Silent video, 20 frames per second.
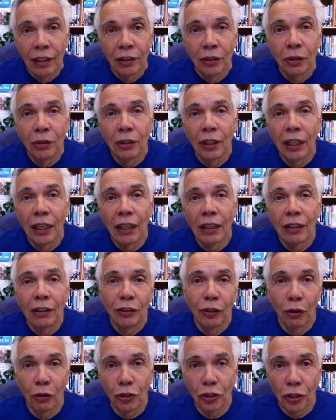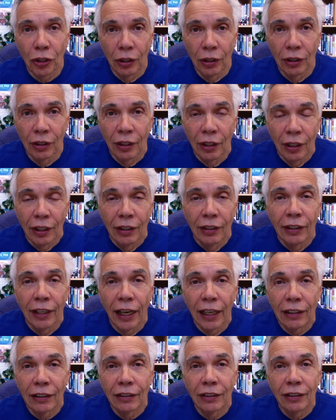to the notion
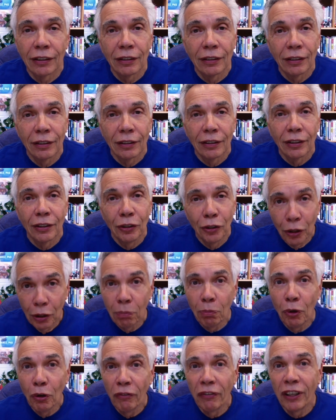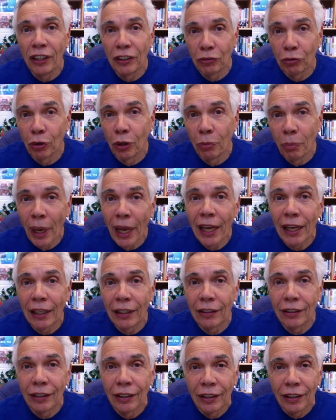that good movies were
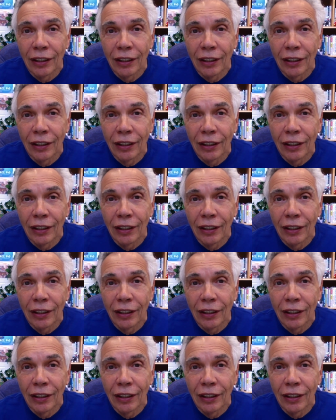made